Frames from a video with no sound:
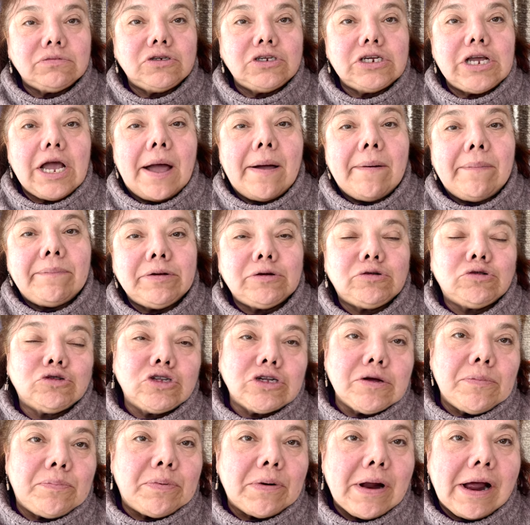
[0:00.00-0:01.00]
Yeah, because
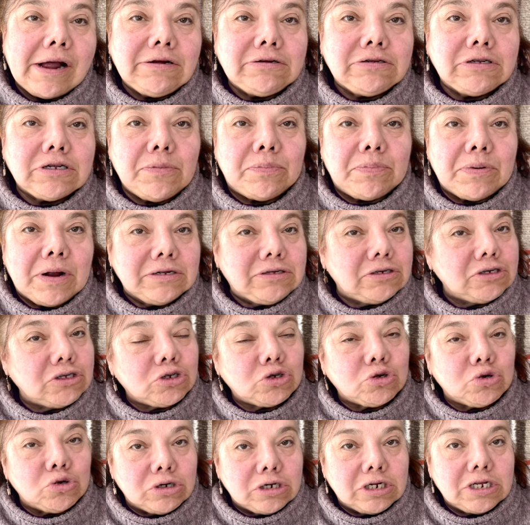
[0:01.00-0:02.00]
the price the price is
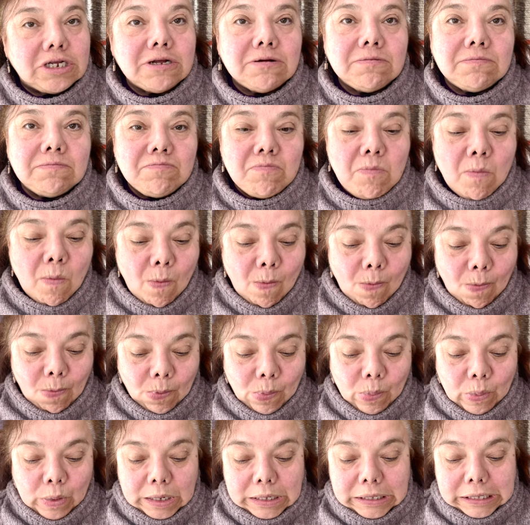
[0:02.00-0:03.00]
good
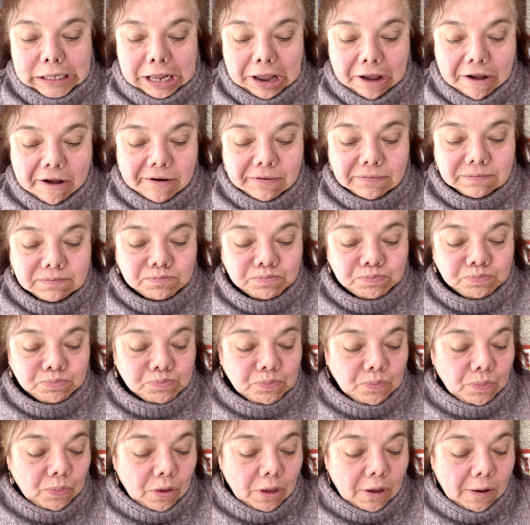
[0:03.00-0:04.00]

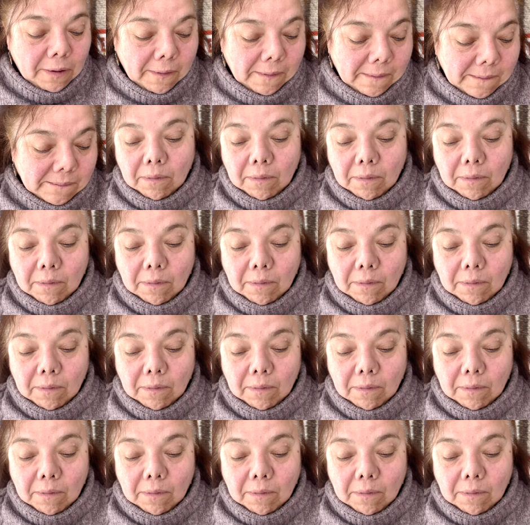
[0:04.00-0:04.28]
and